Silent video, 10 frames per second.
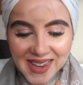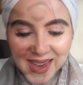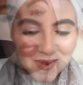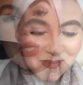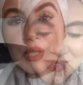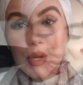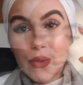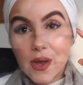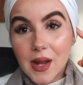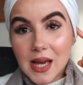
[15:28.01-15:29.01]
Yeah.
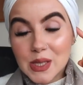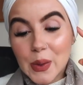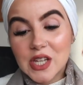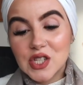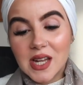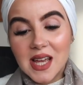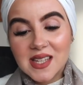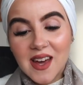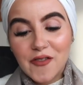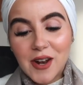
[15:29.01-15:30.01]
So, the next question is
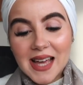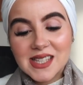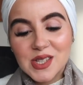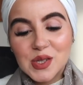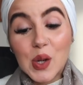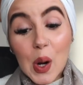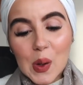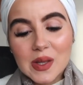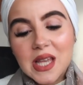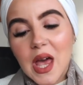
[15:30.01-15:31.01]
kind of related to
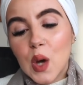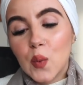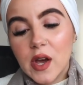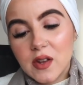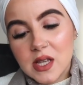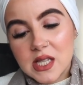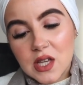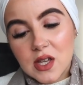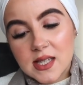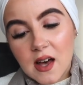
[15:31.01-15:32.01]
goals. Where do you
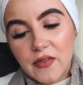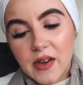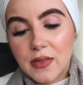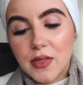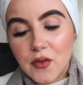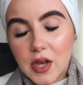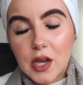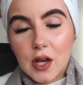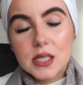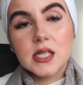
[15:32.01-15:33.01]
see yourself in 3
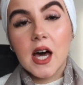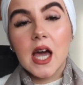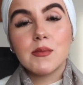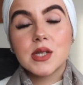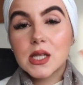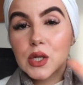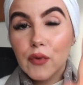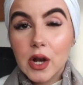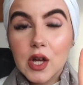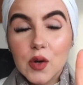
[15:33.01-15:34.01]
years' time? So, that's a
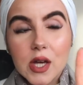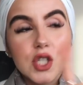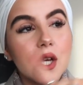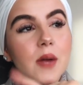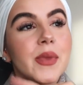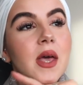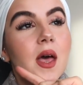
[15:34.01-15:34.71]
really good question.